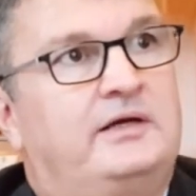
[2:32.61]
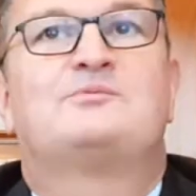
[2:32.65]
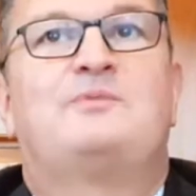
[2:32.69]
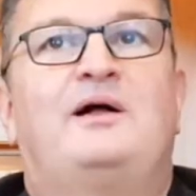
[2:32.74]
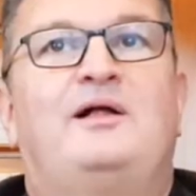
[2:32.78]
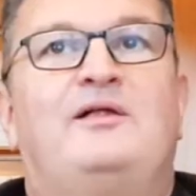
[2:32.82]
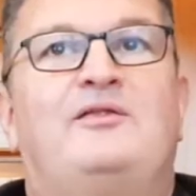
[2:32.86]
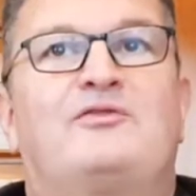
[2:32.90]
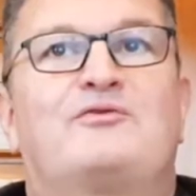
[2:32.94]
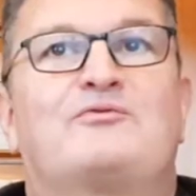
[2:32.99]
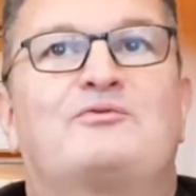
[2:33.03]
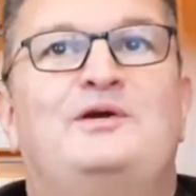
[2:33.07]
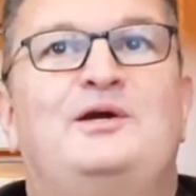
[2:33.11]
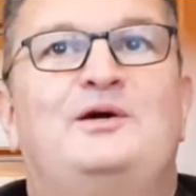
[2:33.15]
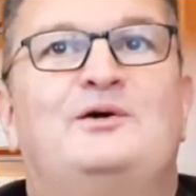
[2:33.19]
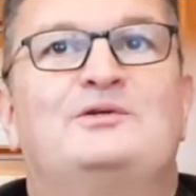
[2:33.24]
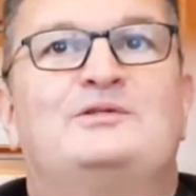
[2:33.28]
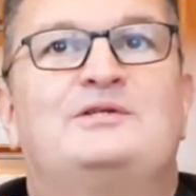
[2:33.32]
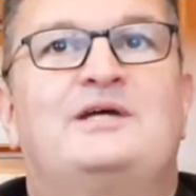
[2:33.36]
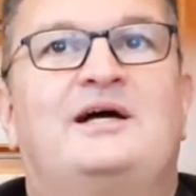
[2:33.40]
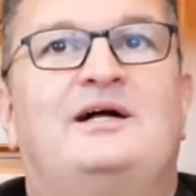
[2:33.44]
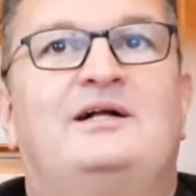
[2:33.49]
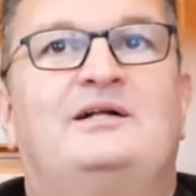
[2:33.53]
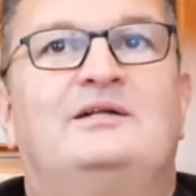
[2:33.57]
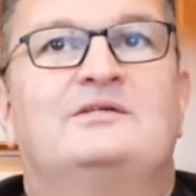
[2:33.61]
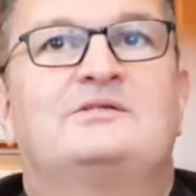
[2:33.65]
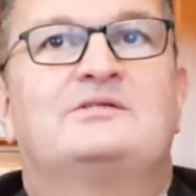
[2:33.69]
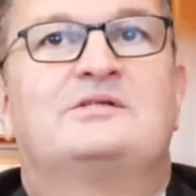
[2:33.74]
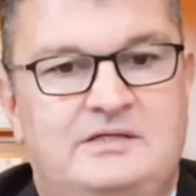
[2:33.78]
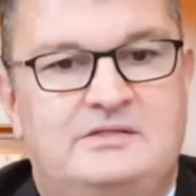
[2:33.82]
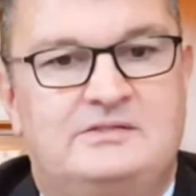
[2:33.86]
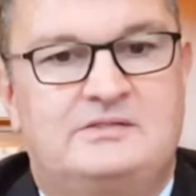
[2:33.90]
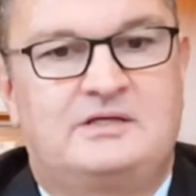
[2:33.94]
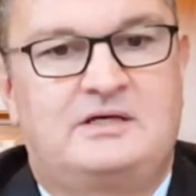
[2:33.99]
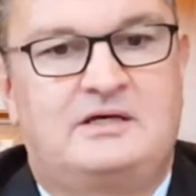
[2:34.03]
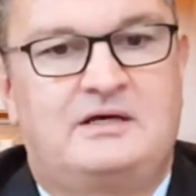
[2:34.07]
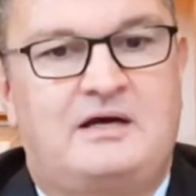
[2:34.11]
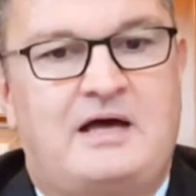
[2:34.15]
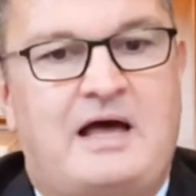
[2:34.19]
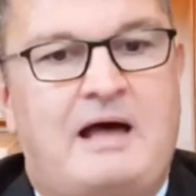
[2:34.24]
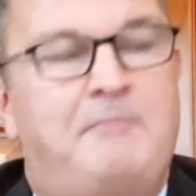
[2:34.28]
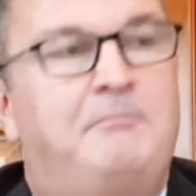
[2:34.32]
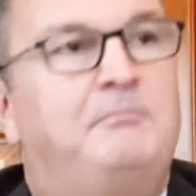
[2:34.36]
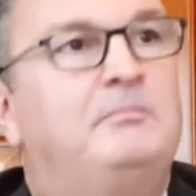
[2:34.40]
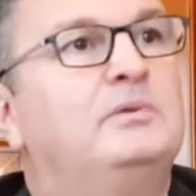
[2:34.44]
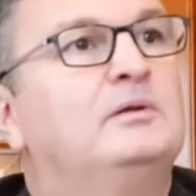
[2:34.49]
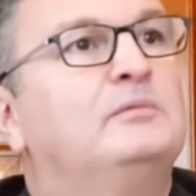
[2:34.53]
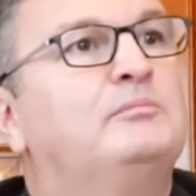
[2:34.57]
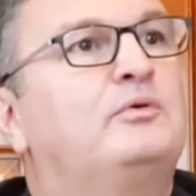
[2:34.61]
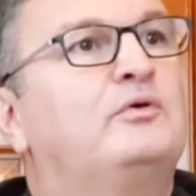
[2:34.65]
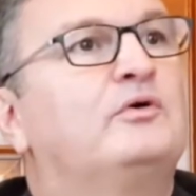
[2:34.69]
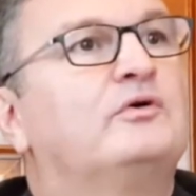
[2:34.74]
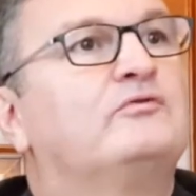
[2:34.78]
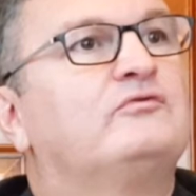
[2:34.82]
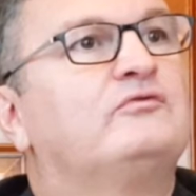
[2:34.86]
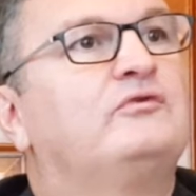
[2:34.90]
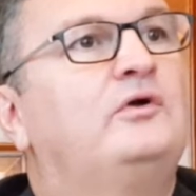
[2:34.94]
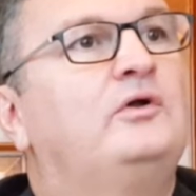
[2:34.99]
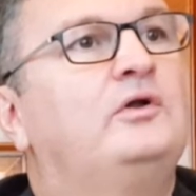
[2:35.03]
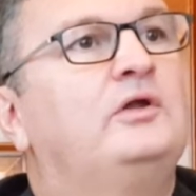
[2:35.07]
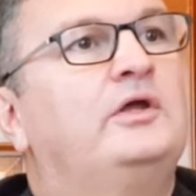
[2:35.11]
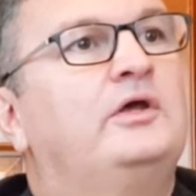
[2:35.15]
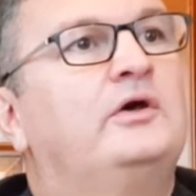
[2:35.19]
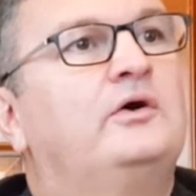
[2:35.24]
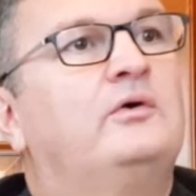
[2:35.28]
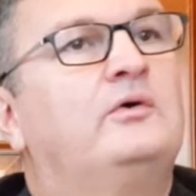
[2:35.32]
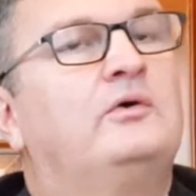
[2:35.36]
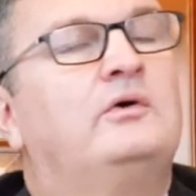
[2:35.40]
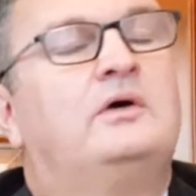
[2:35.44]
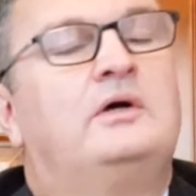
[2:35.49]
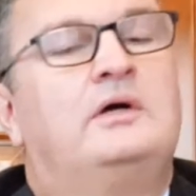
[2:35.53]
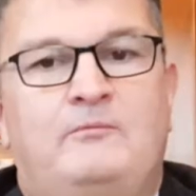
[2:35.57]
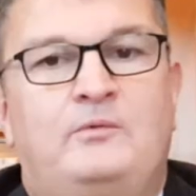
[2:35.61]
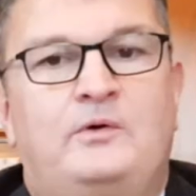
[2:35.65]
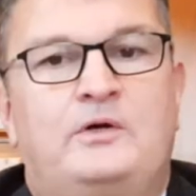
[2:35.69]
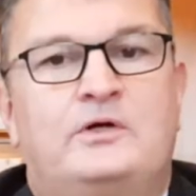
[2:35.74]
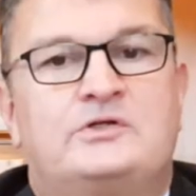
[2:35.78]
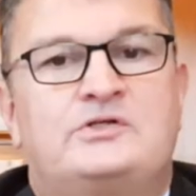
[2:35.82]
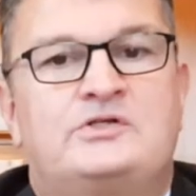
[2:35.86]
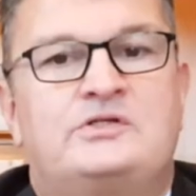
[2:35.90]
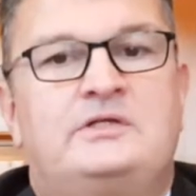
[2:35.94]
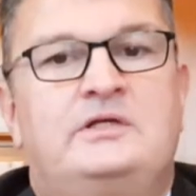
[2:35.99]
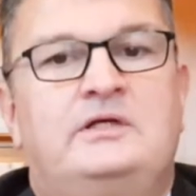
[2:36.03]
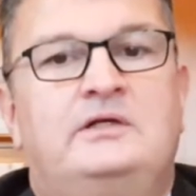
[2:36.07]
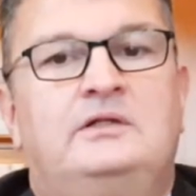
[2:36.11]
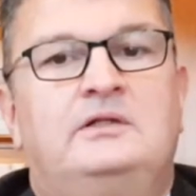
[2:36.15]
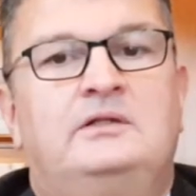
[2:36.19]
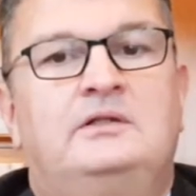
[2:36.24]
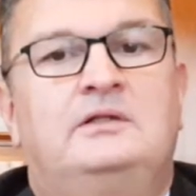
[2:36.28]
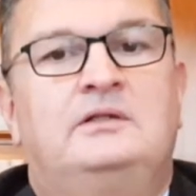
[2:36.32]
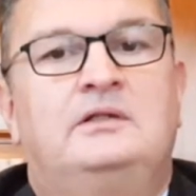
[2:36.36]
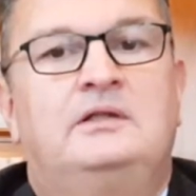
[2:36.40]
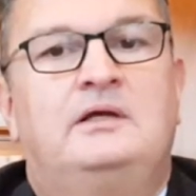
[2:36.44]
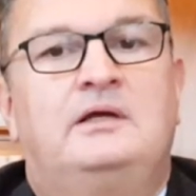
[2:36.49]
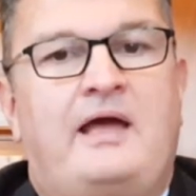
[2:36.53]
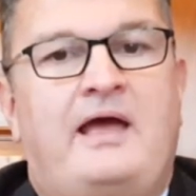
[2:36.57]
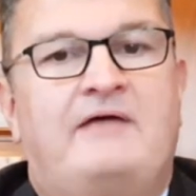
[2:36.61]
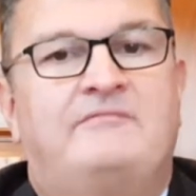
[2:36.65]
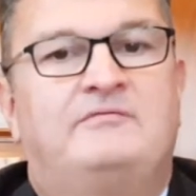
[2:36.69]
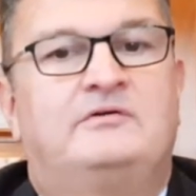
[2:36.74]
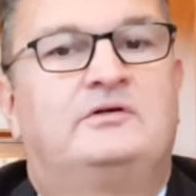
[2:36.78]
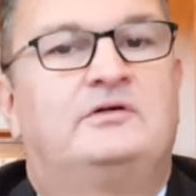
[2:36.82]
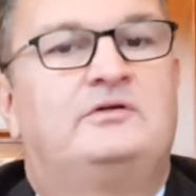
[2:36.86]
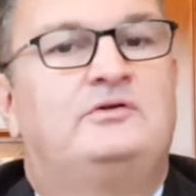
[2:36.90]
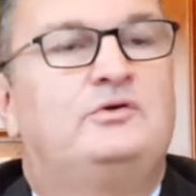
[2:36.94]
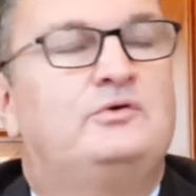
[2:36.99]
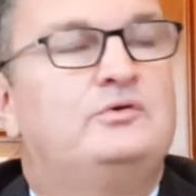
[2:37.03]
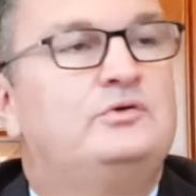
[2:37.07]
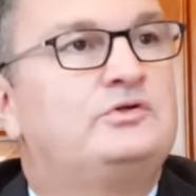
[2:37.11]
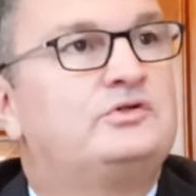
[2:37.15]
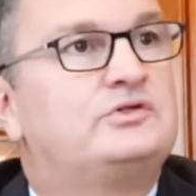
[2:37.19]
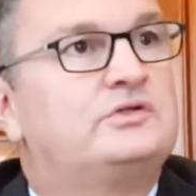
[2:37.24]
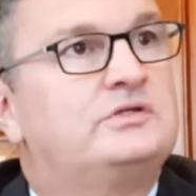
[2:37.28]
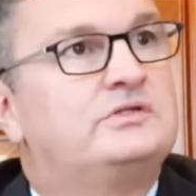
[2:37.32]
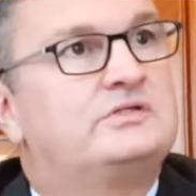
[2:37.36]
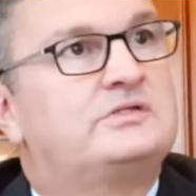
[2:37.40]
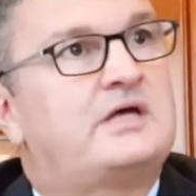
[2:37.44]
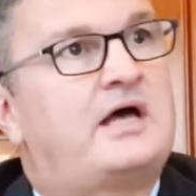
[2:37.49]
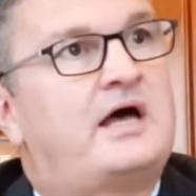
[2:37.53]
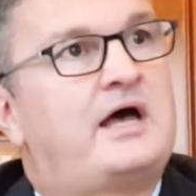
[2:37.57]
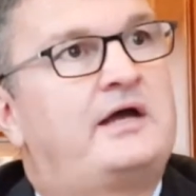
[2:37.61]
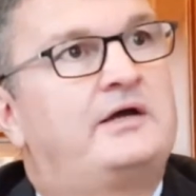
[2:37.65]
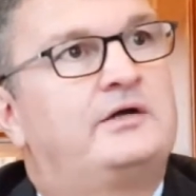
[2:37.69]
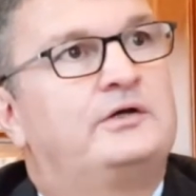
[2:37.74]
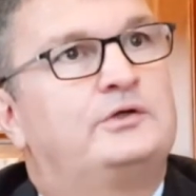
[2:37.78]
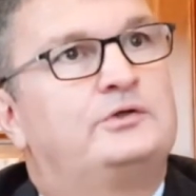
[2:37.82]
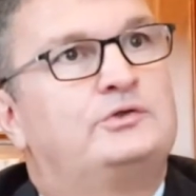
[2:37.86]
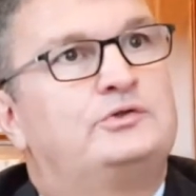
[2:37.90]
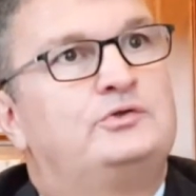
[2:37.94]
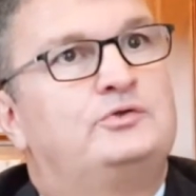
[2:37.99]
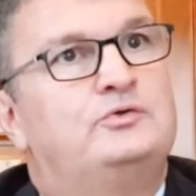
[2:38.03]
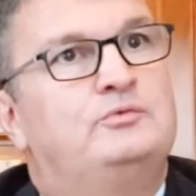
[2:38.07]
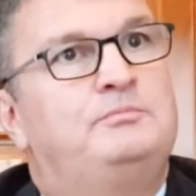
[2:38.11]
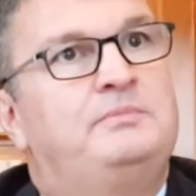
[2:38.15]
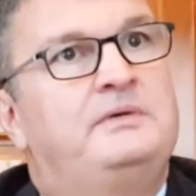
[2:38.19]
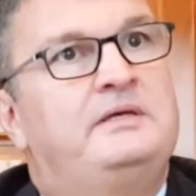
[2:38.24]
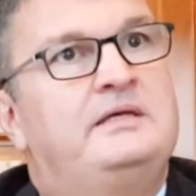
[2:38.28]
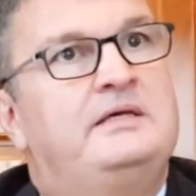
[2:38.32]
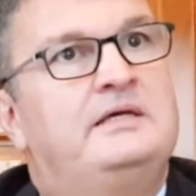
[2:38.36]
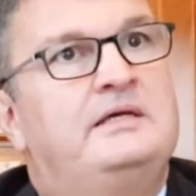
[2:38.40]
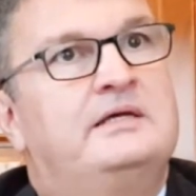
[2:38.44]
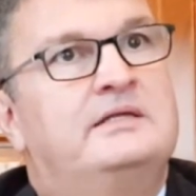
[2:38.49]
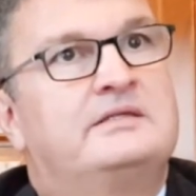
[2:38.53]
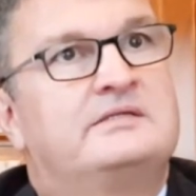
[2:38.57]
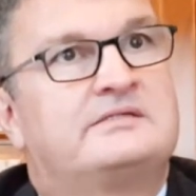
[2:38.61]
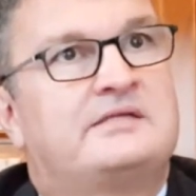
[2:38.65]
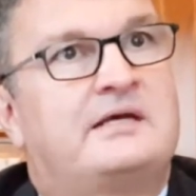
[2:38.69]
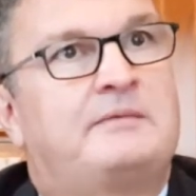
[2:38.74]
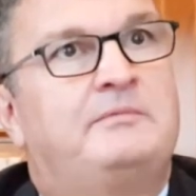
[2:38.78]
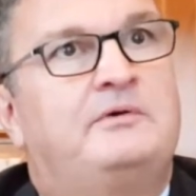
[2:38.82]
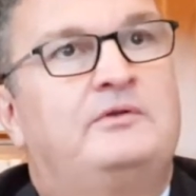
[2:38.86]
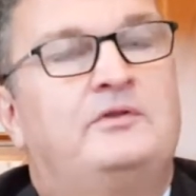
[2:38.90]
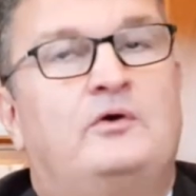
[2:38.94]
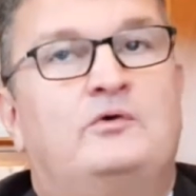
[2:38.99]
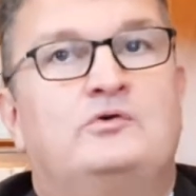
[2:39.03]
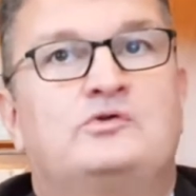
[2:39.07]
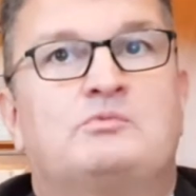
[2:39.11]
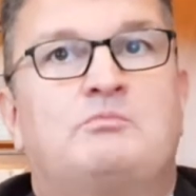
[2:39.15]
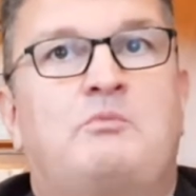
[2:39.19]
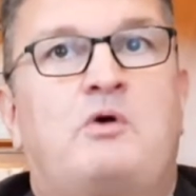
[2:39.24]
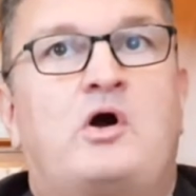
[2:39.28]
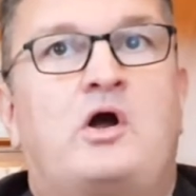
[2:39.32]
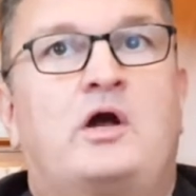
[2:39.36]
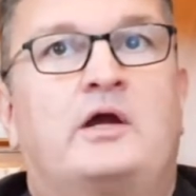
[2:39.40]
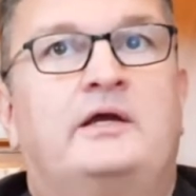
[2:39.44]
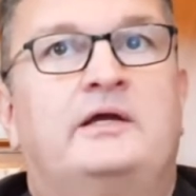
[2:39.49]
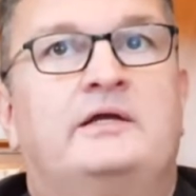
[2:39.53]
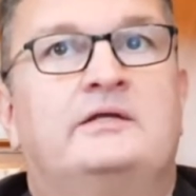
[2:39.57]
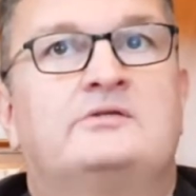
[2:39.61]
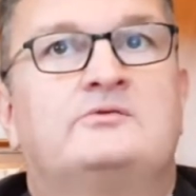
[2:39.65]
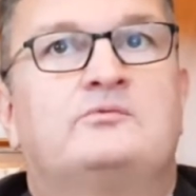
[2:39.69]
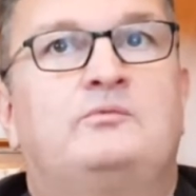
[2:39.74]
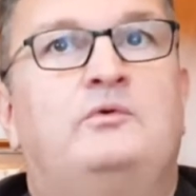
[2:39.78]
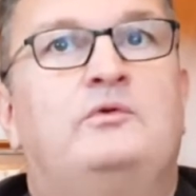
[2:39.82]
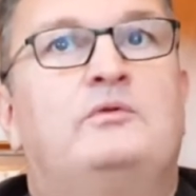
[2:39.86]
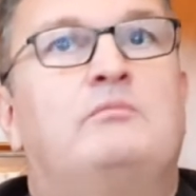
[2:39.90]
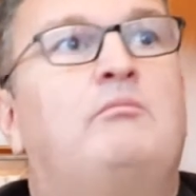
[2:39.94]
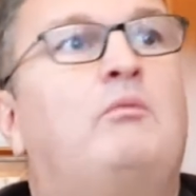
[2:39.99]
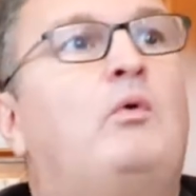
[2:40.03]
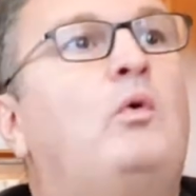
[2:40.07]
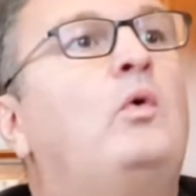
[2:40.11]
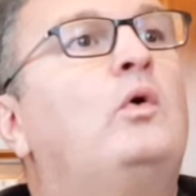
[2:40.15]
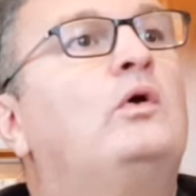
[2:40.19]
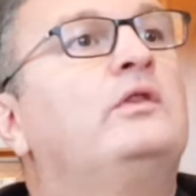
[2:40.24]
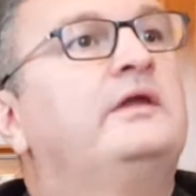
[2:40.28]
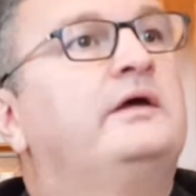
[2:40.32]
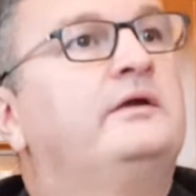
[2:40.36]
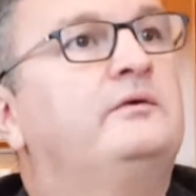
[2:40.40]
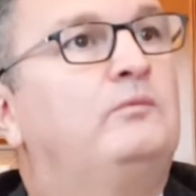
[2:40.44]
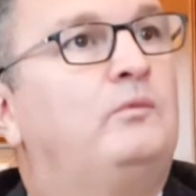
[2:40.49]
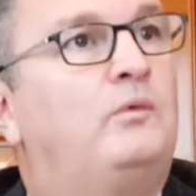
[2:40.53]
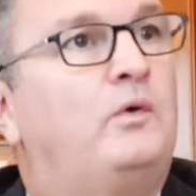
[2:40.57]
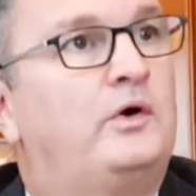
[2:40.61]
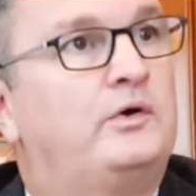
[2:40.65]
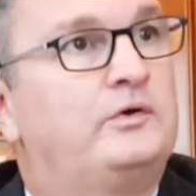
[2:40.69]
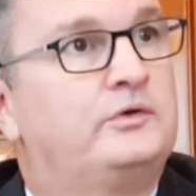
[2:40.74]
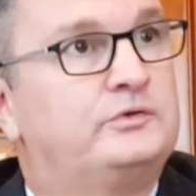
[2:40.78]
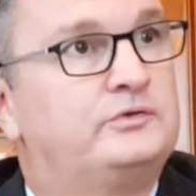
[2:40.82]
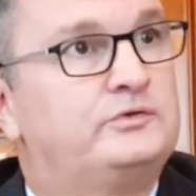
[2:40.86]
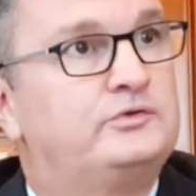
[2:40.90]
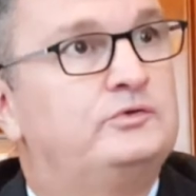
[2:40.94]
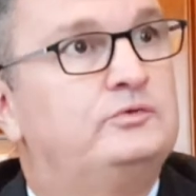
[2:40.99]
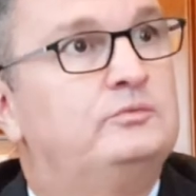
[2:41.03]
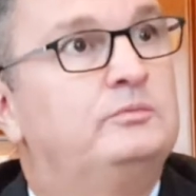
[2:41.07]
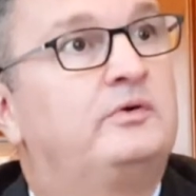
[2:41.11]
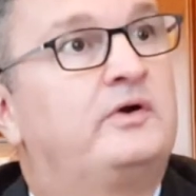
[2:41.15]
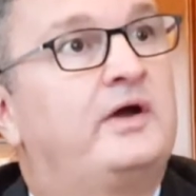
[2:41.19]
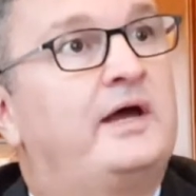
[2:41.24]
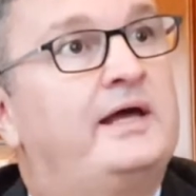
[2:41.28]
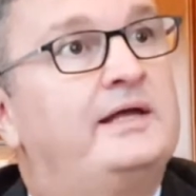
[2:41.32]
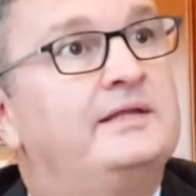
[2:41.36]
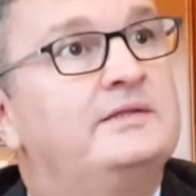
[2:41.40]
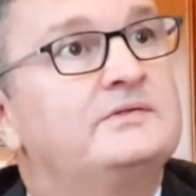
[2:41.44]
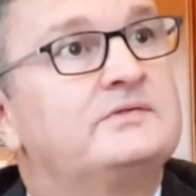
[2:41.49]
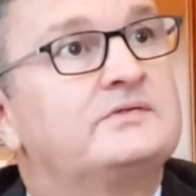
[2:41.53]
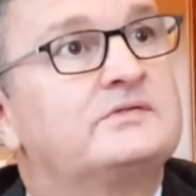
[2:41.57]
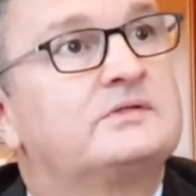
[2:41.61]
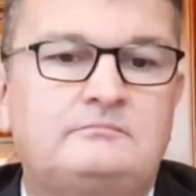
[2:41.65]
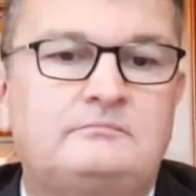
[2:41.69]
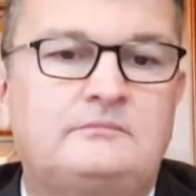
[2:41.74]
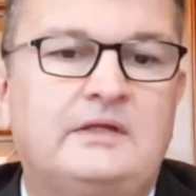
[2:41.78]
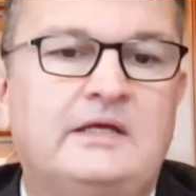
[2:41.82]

While 3 hotels is a humble portfolio, we still have a huge desire to be in some of those markets with more than 1 or 2 brands.